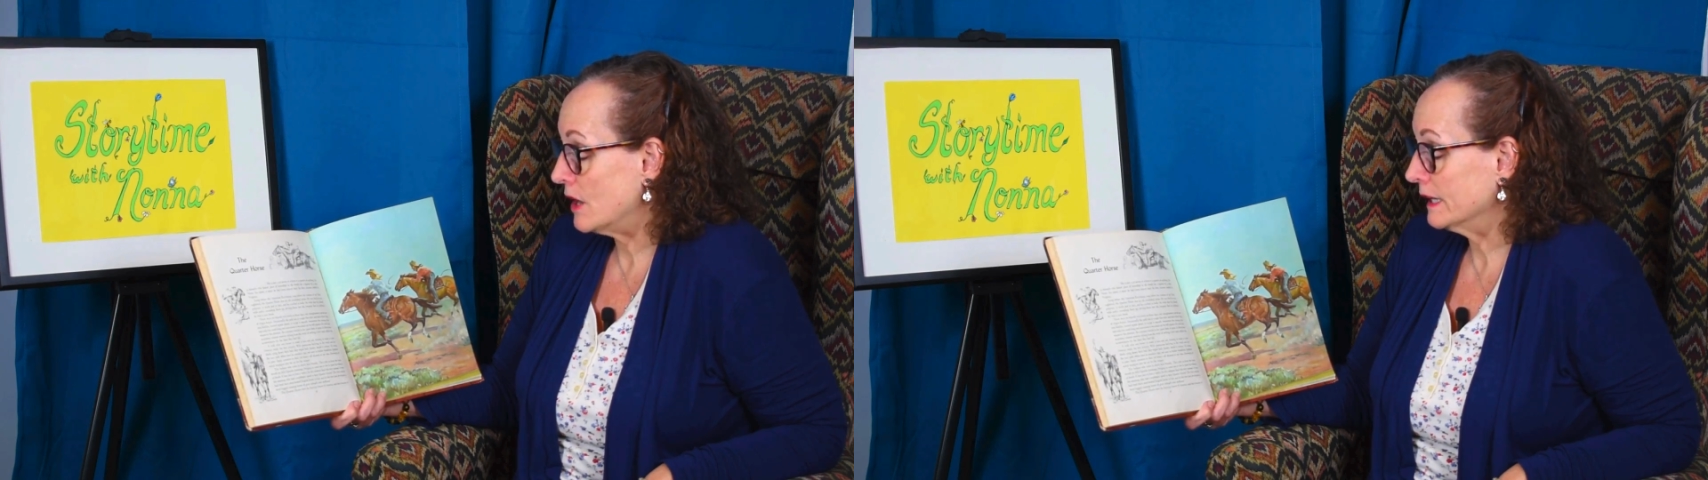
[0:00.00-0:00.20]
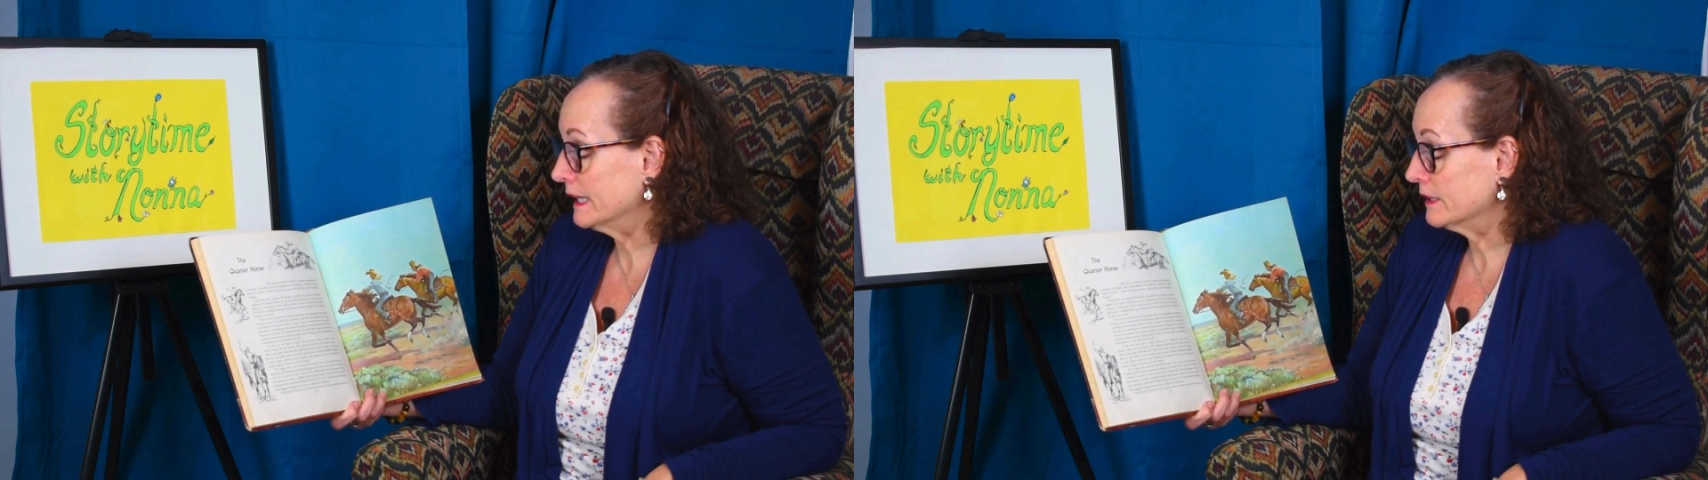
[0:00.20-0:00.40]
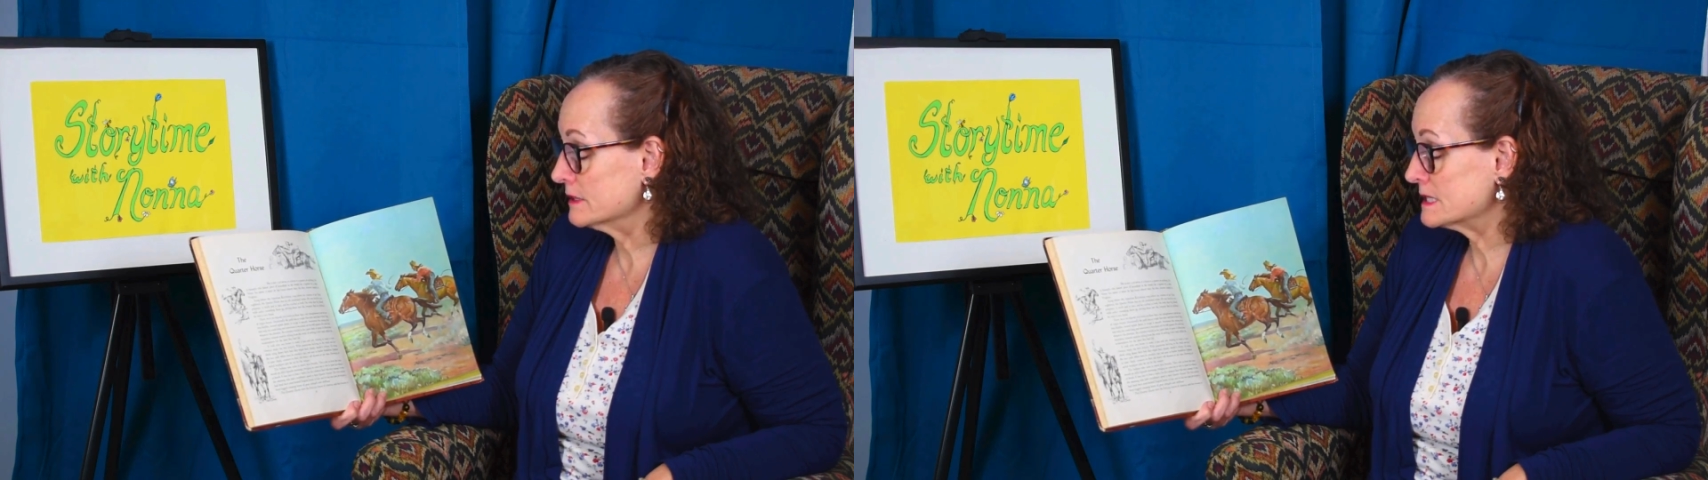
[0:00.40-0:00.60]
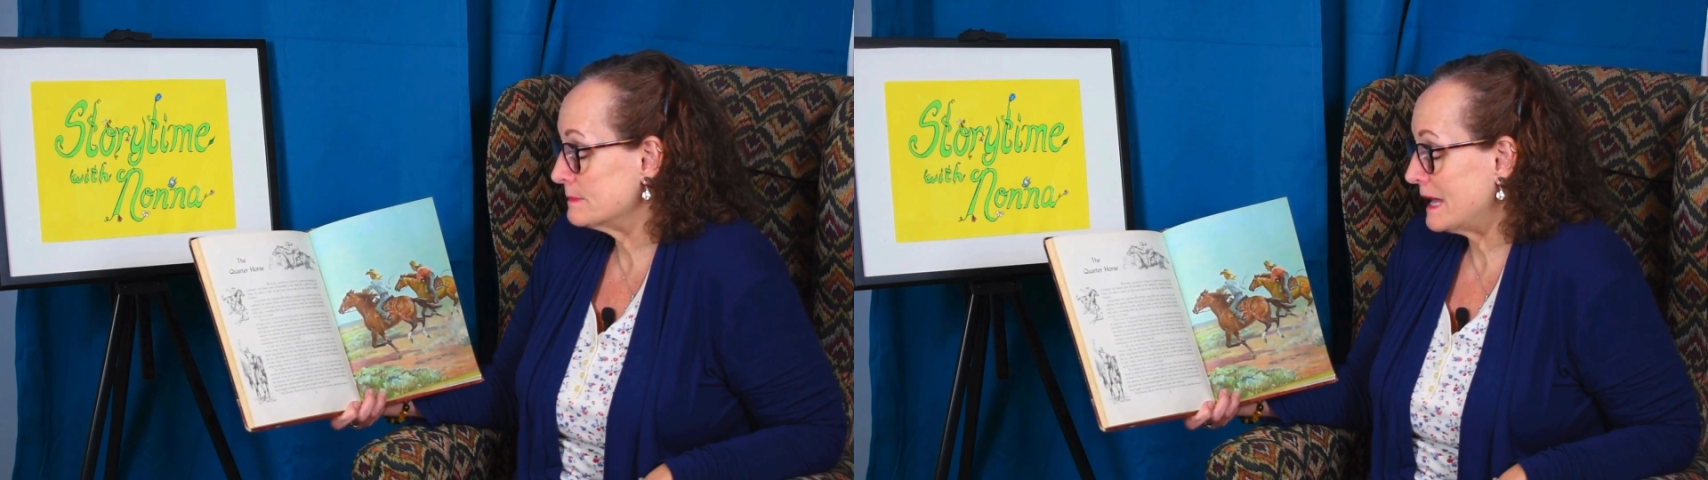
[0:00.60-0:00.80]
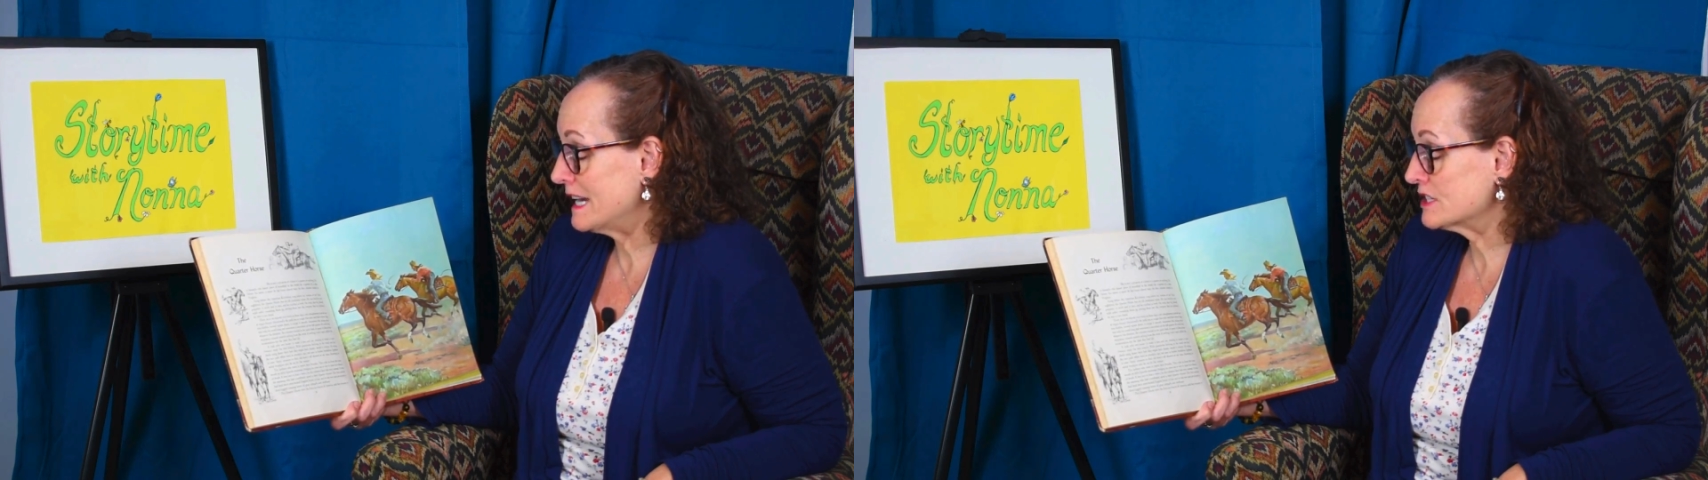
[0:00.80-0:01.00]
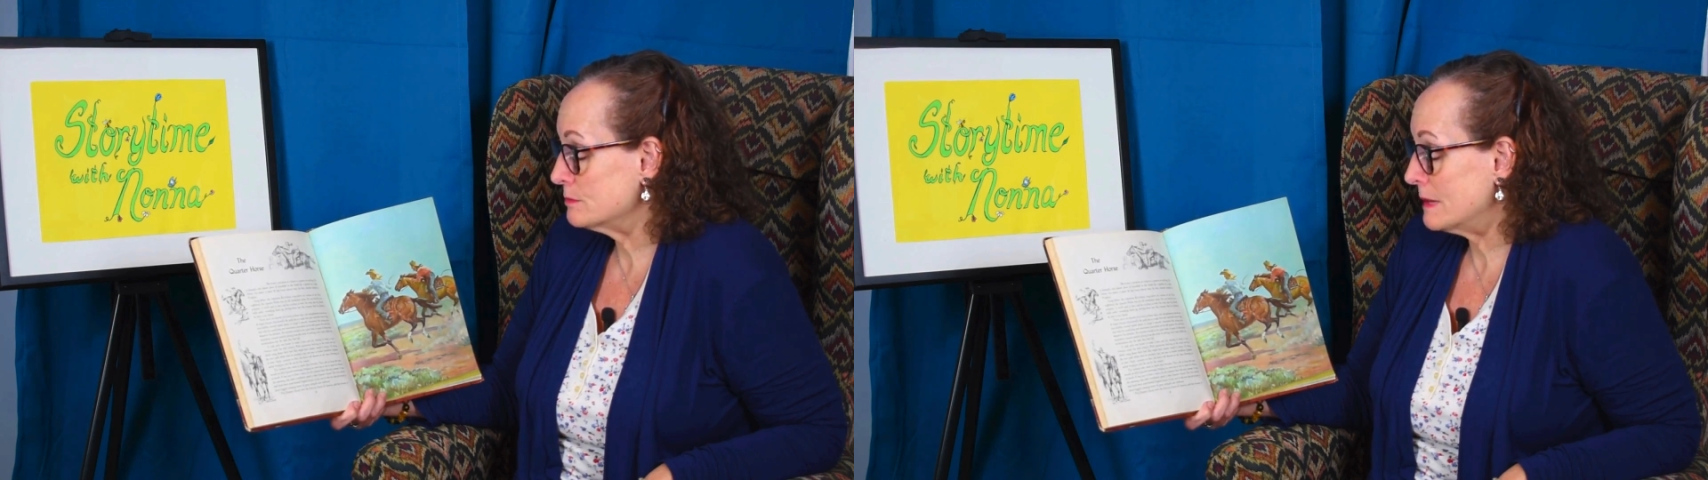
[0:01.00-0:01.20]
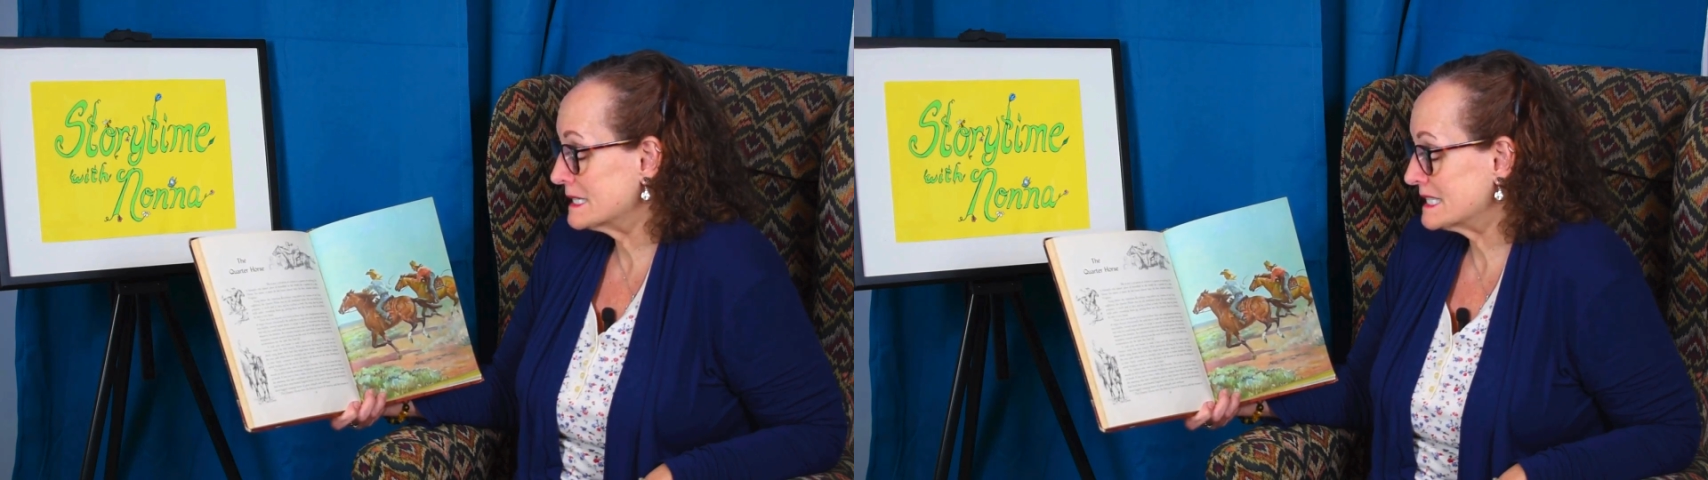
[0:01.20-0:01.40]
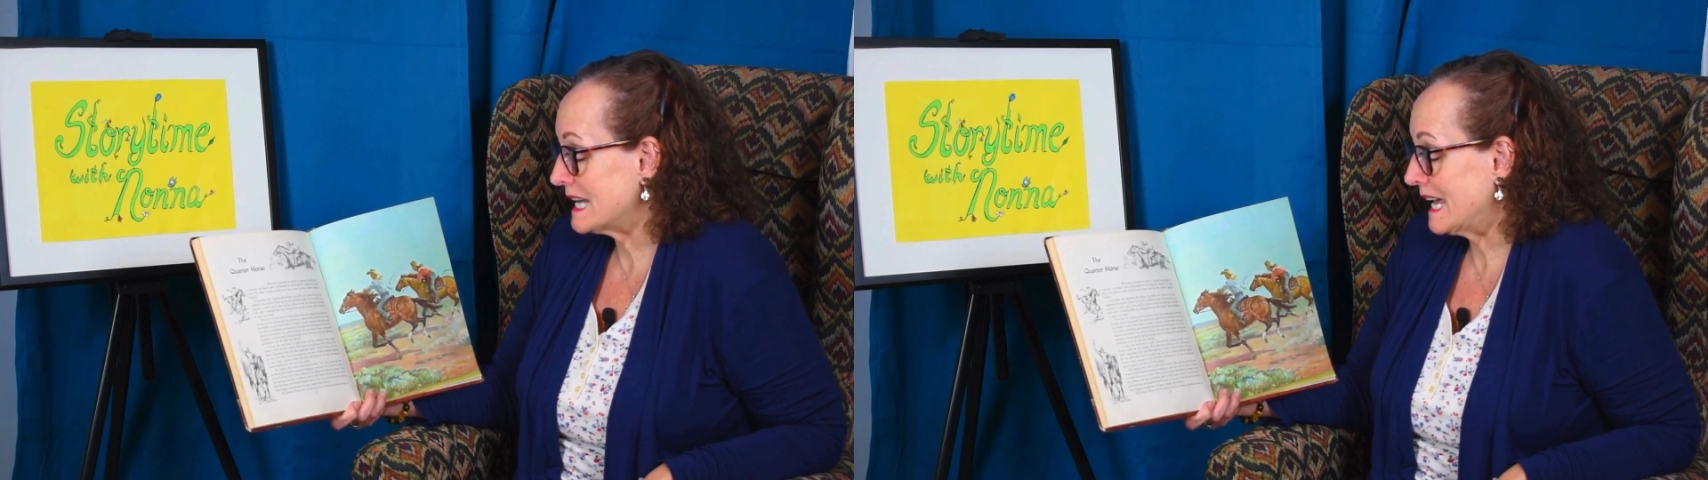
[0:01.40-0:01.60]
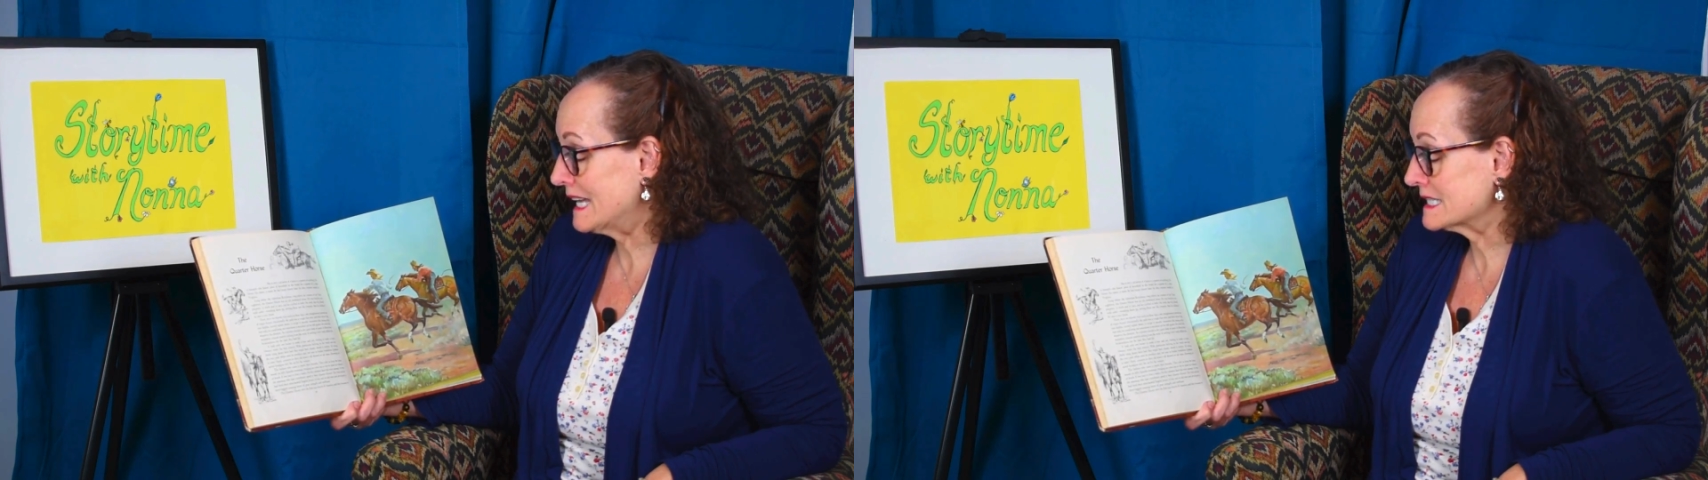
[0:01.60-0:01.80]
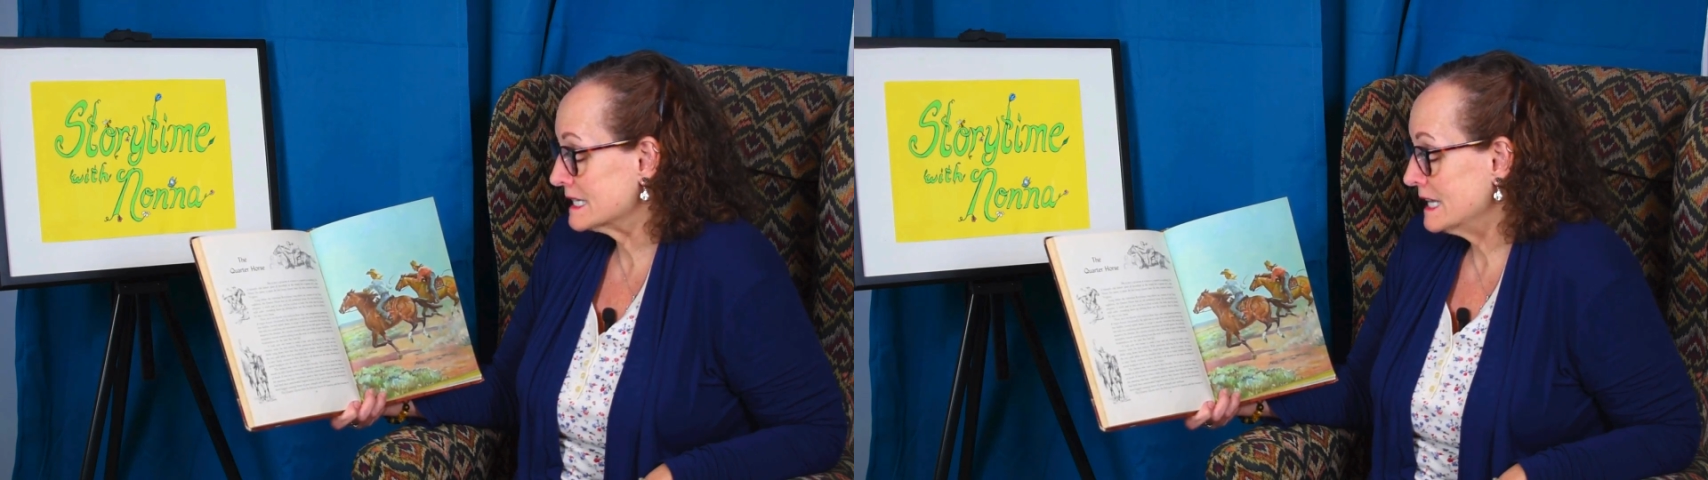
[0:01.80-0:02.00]
on little Spanish
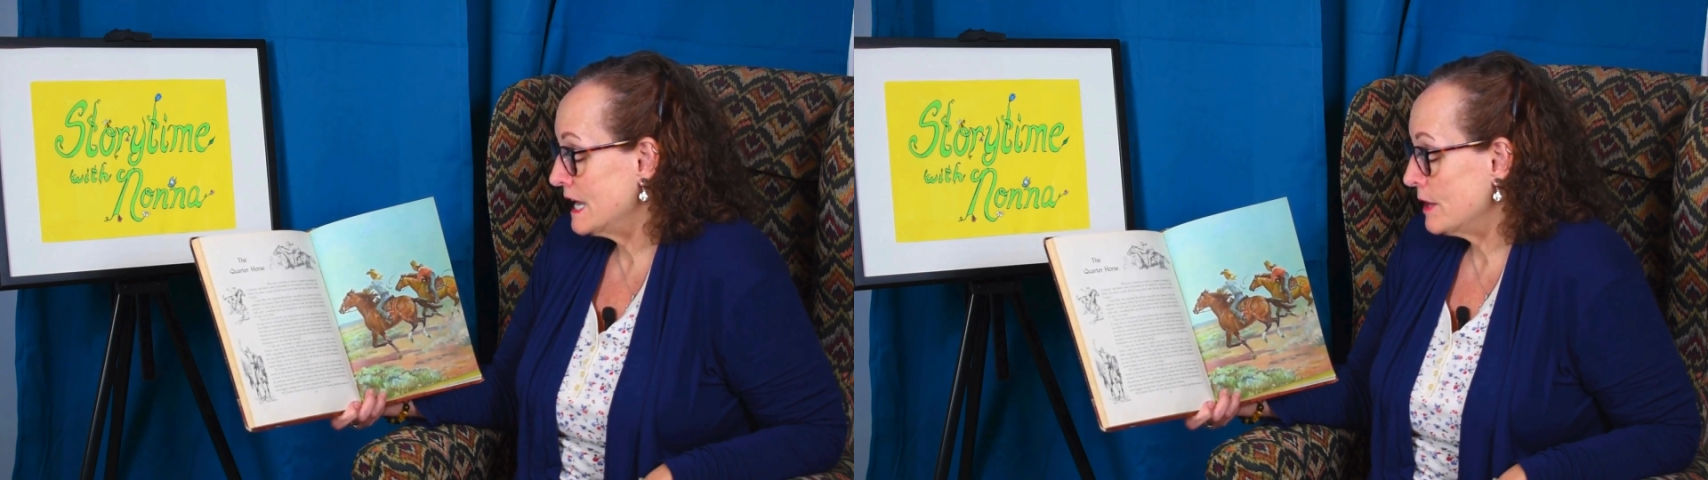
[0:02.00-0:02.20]
mustangs,